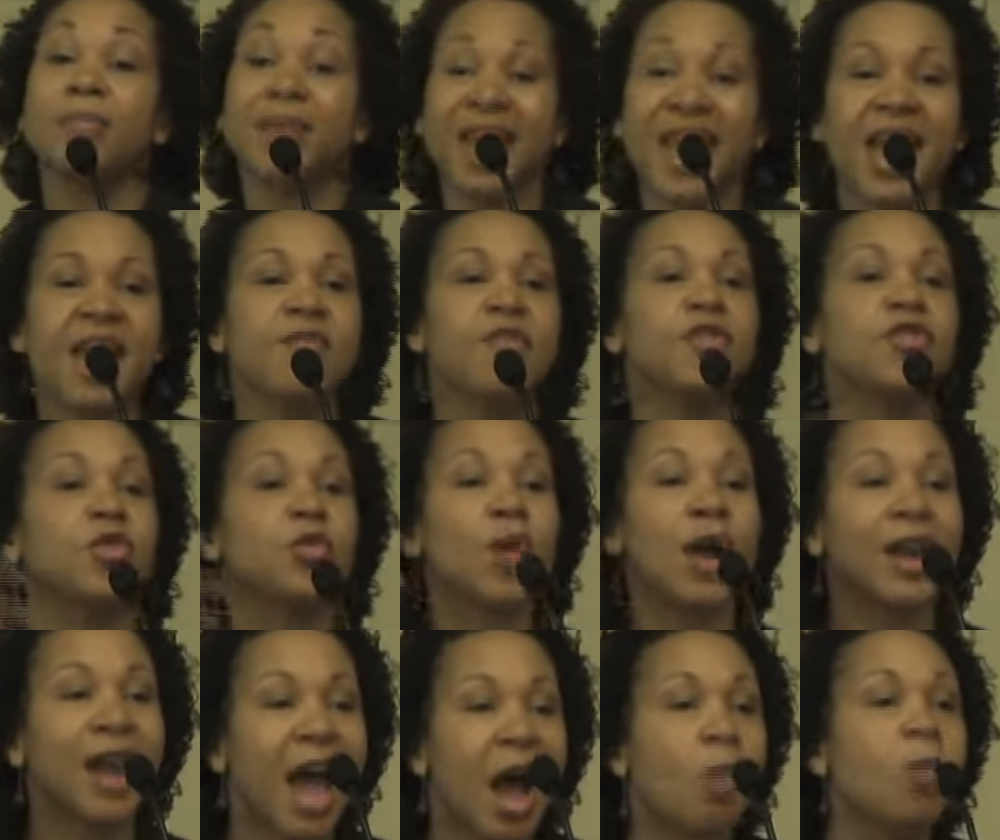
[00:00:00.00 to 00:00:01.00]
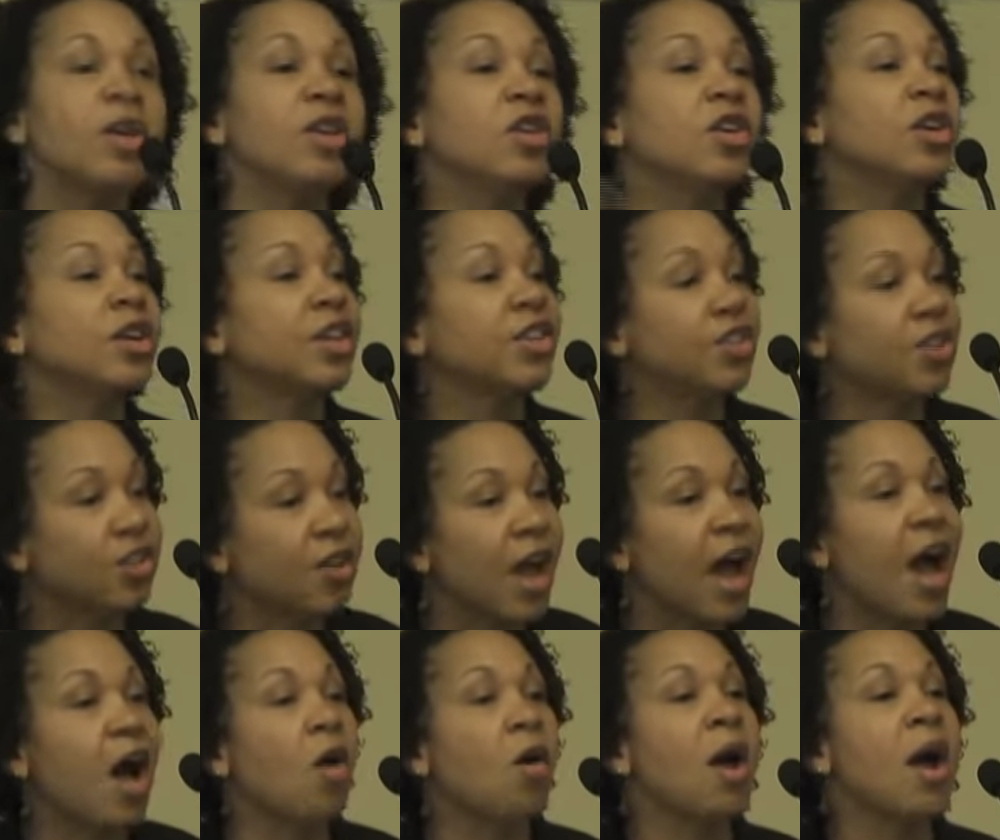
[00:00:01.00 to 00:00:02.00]
behaviors around how we look at each other,
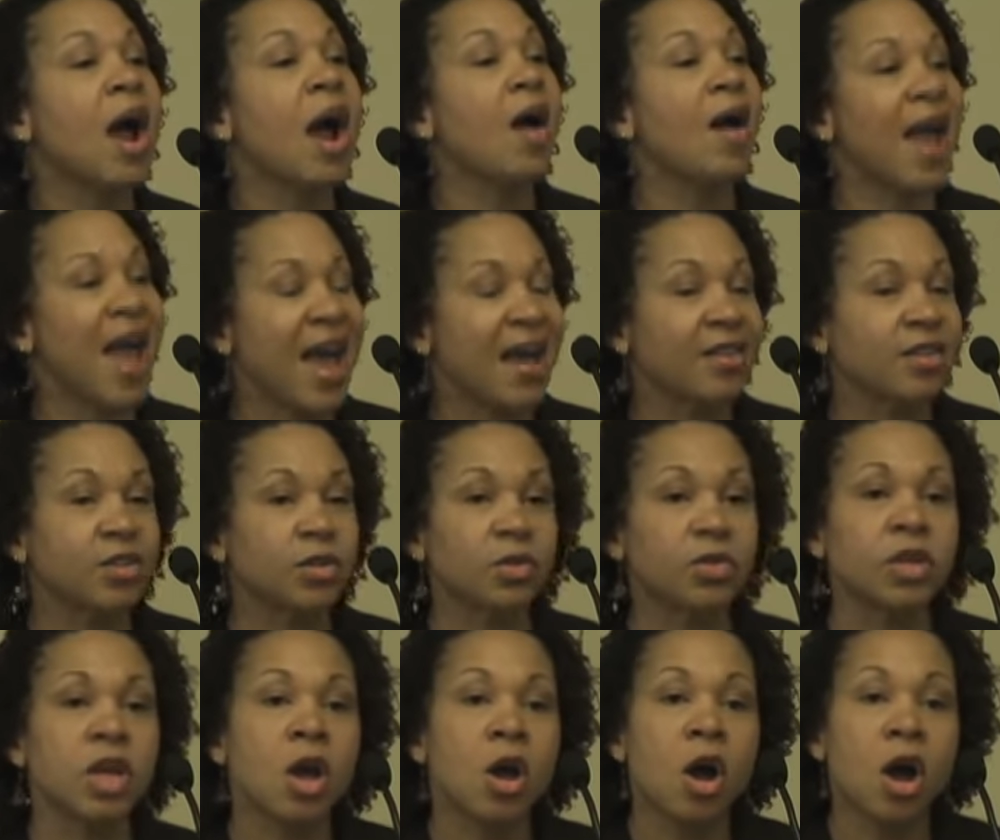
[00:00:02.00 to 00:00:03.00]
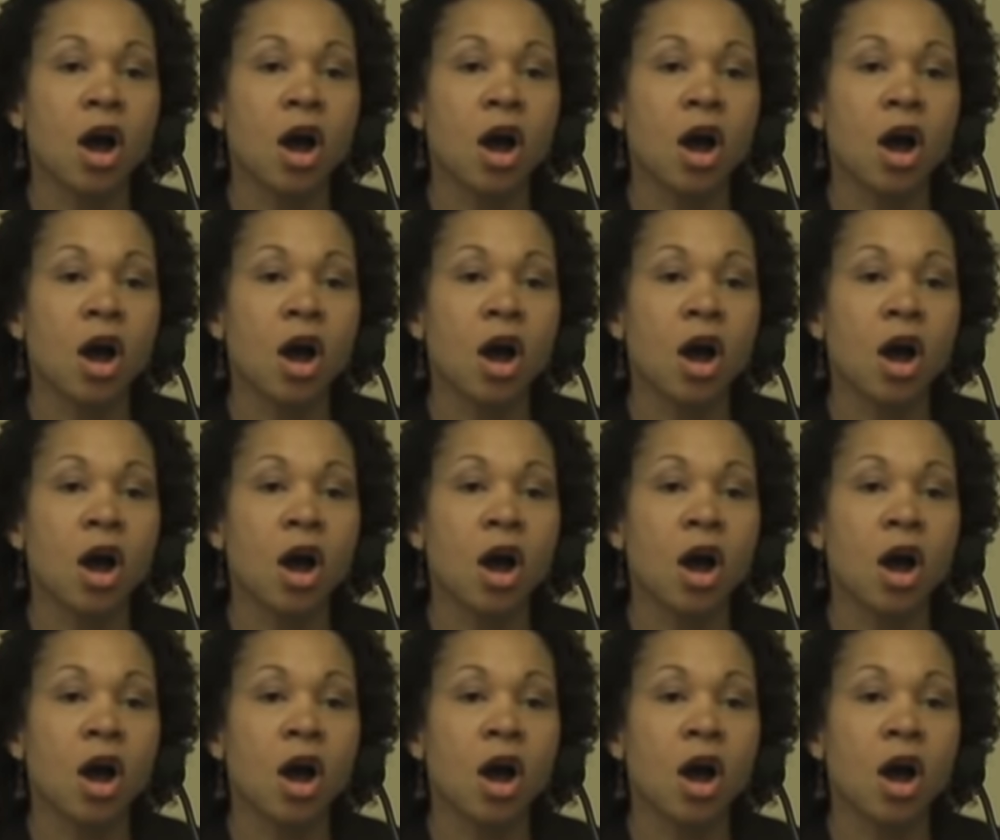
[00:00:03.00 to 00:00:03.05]
how our attitudes,